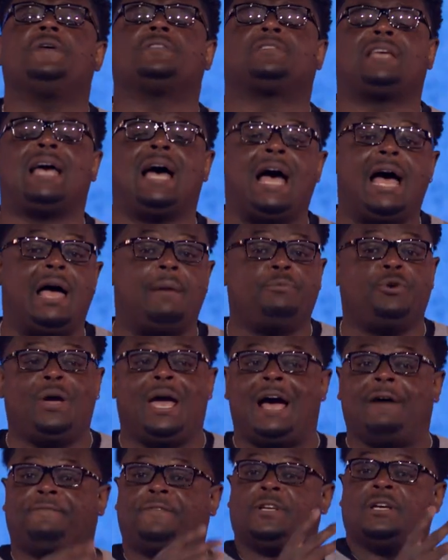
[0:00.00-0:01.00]
the time. You
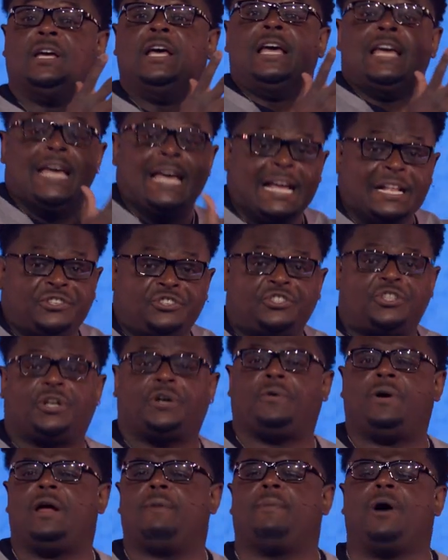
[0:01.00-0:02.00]
have to
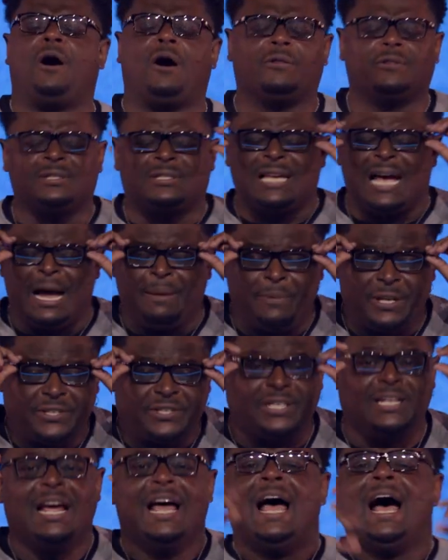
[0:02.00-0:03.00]
Instagram all the time.
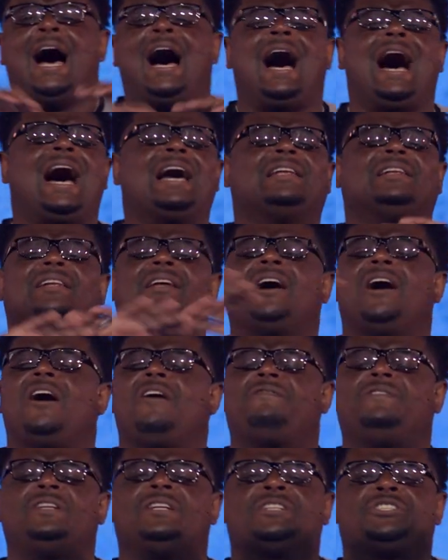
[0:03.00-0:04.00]
Listen, I
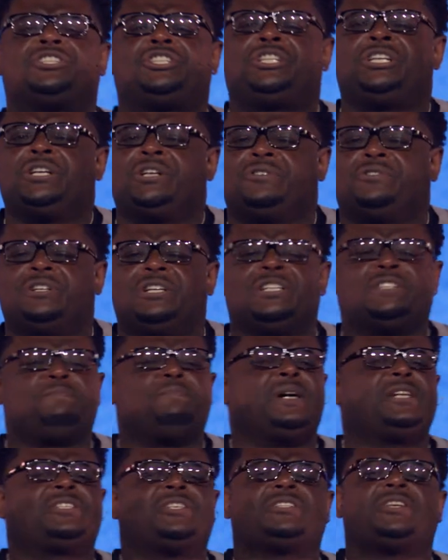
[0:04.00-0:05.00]
love little children as
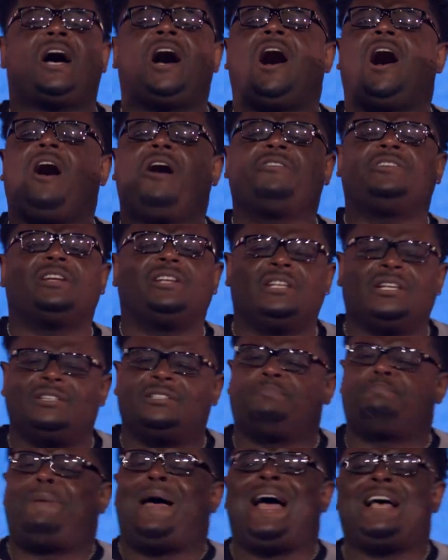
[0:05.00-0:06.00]
much as all the
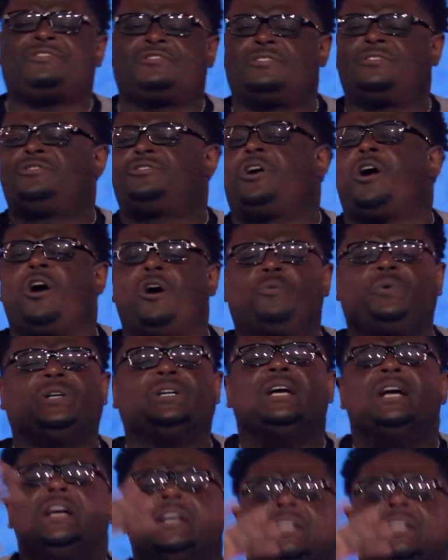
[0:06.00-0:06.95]
little, Pastor Derwin